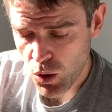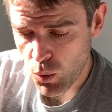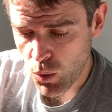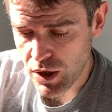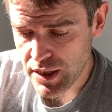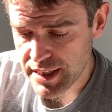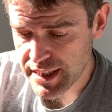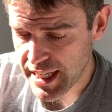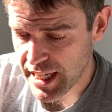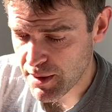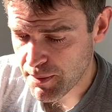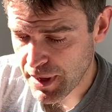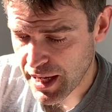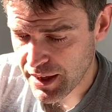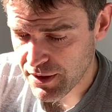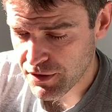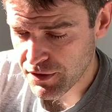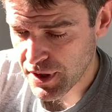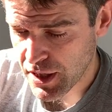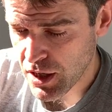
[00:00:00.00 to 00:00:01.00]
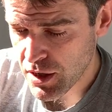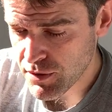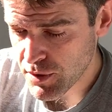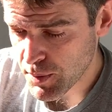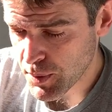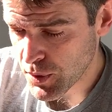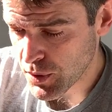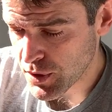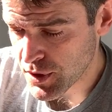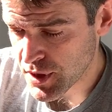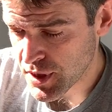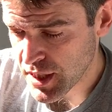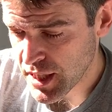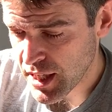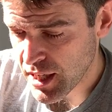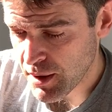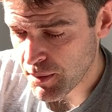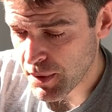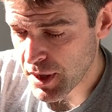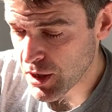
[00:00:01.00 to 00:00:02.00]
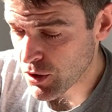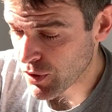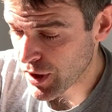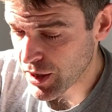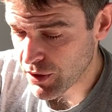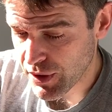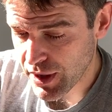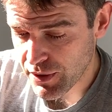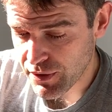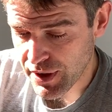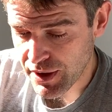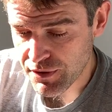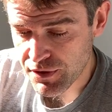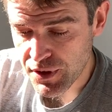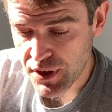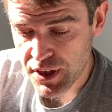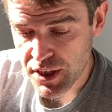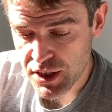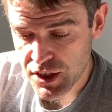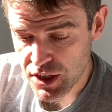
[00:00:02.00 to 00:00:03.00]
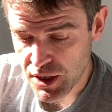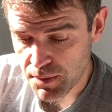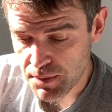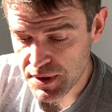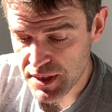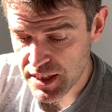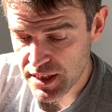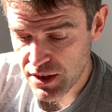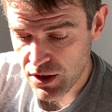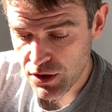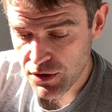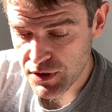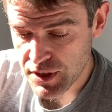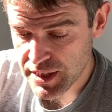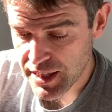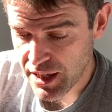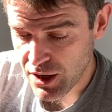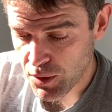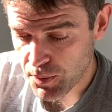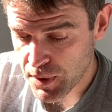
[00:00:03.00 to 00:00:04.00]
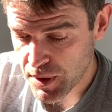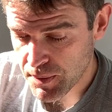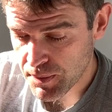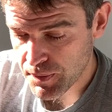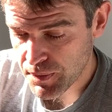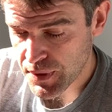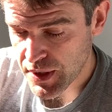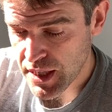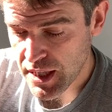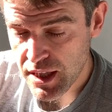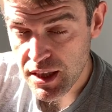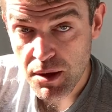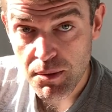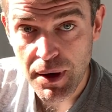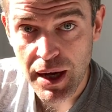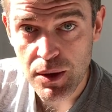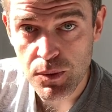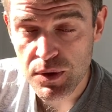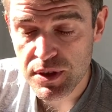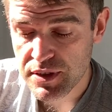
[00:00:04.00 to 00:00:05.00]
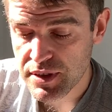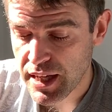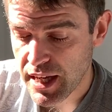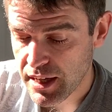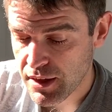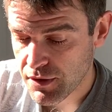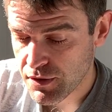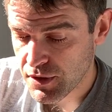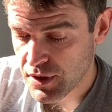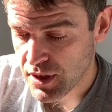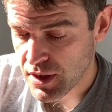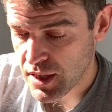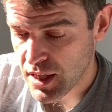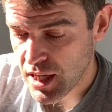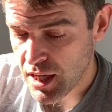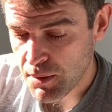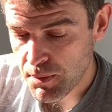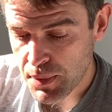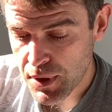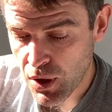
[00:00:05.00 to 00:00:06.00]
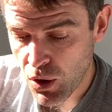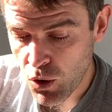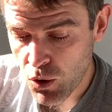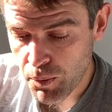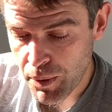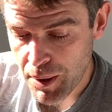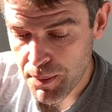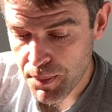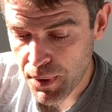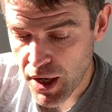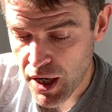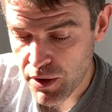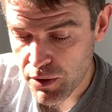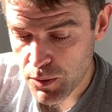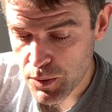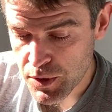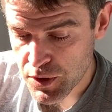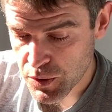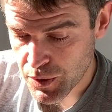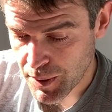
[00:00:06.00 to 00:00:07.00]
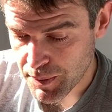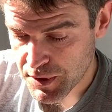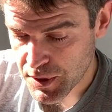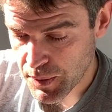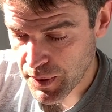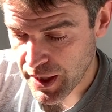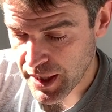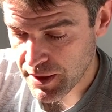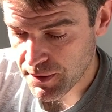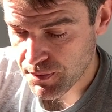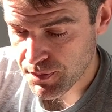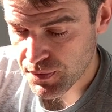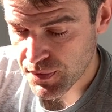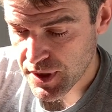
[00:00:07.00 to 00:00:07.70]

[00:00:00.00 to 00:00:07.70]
One day a man fell overboard. My great-great-grandfather jumped in over to help him. The man was saved, but old Ben Byron was swept away.